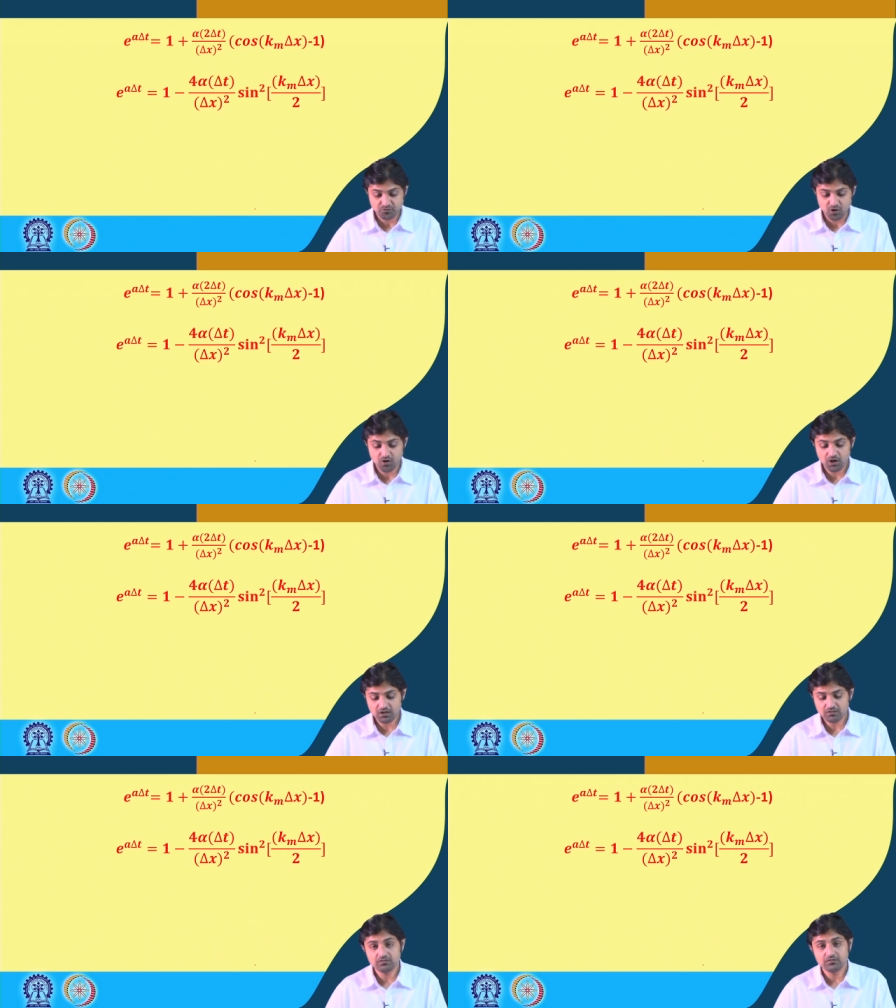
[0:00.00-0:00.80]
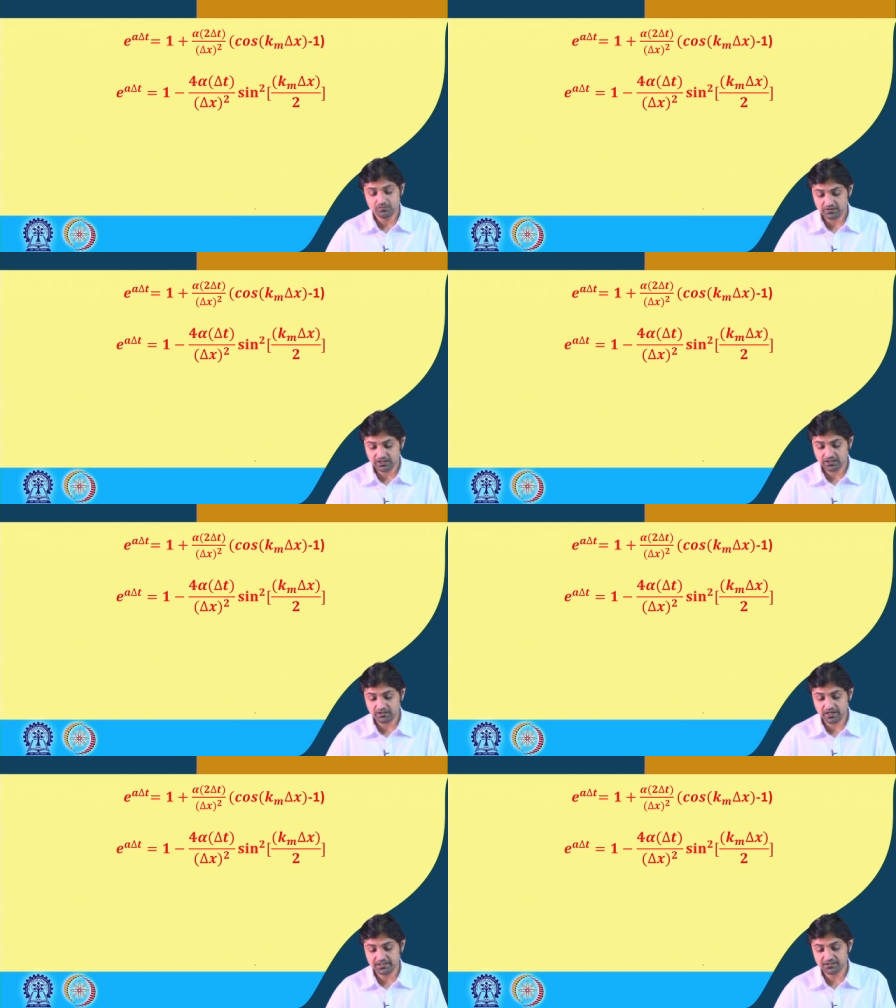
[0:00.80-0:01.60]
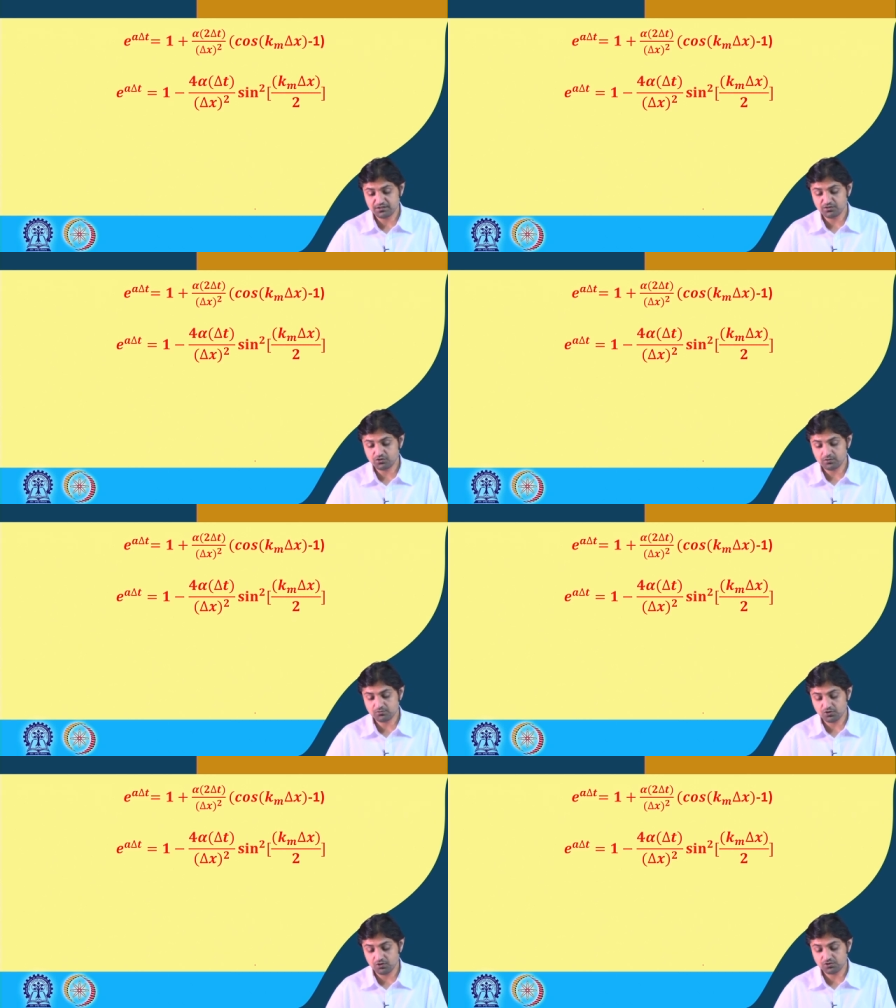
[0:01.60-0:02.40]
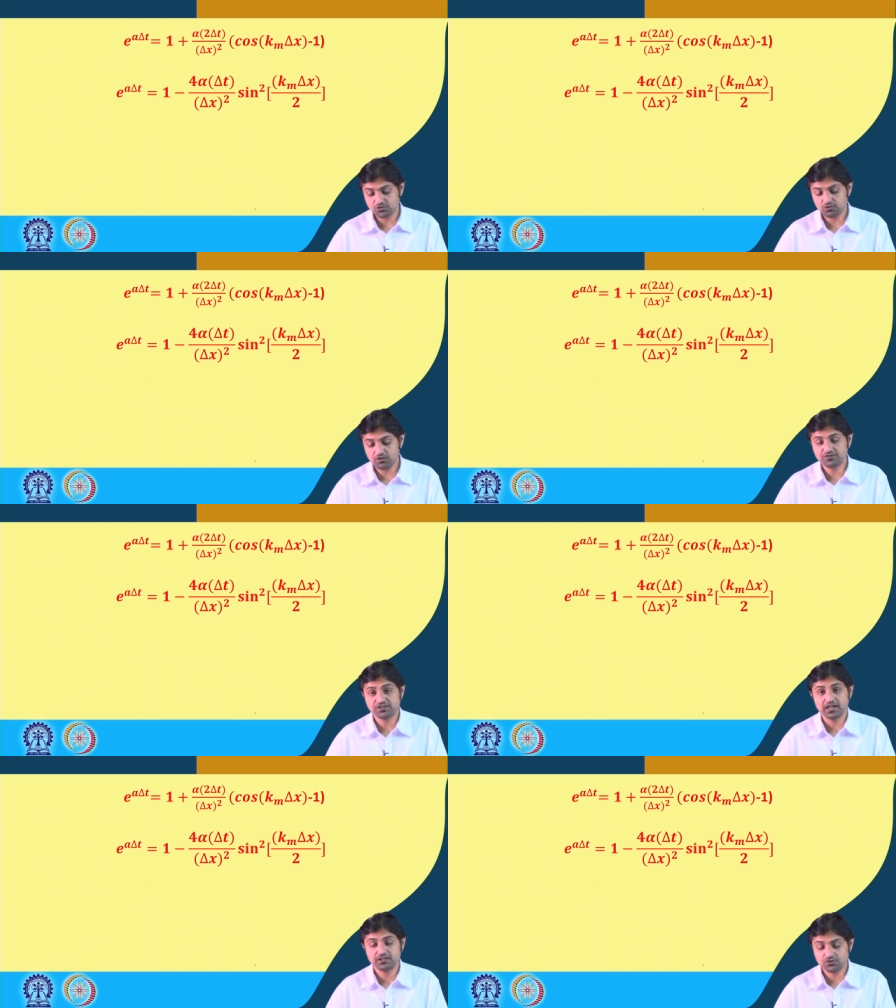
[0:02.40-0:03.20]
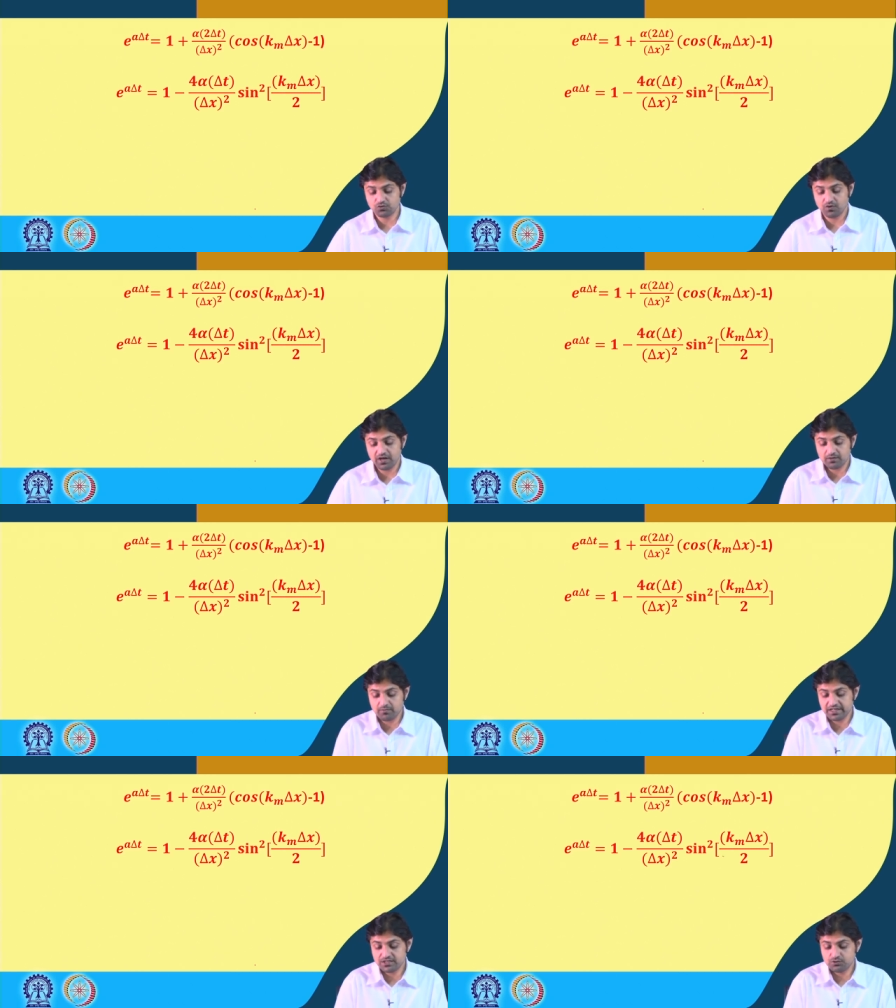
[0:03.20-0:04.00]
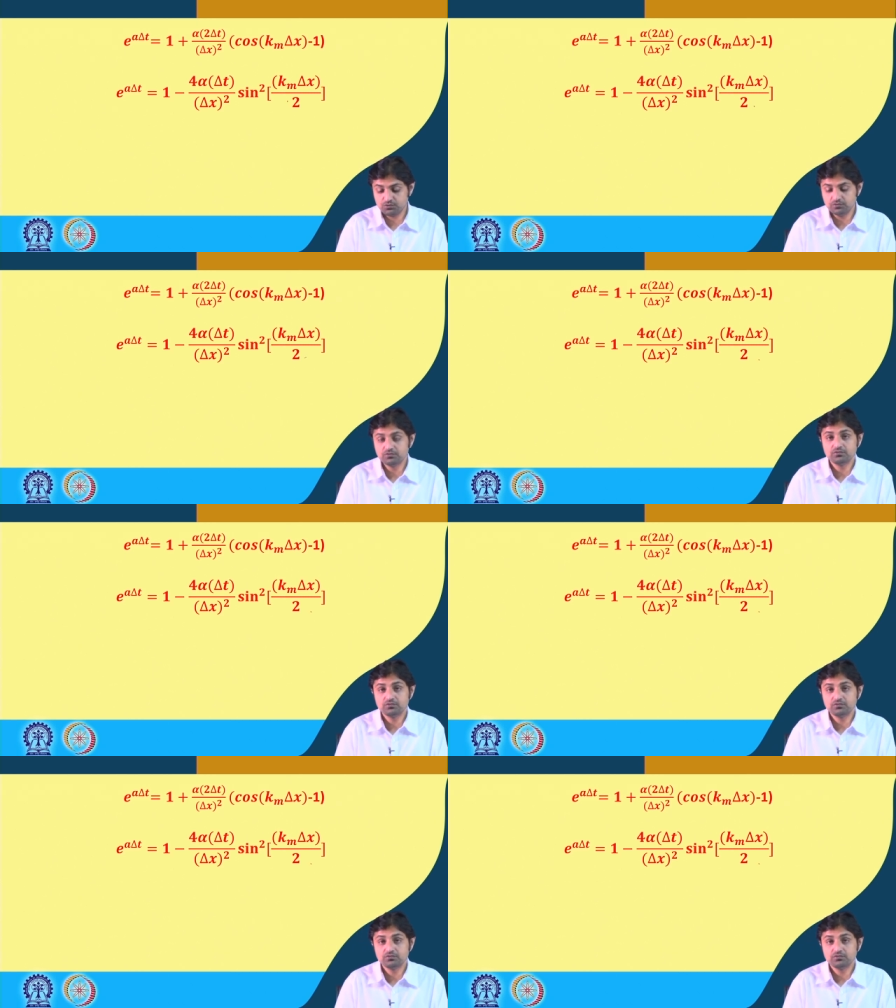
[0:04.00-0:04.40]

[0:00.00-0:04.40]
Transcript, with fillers: or we can write it in terms also of sine square by 2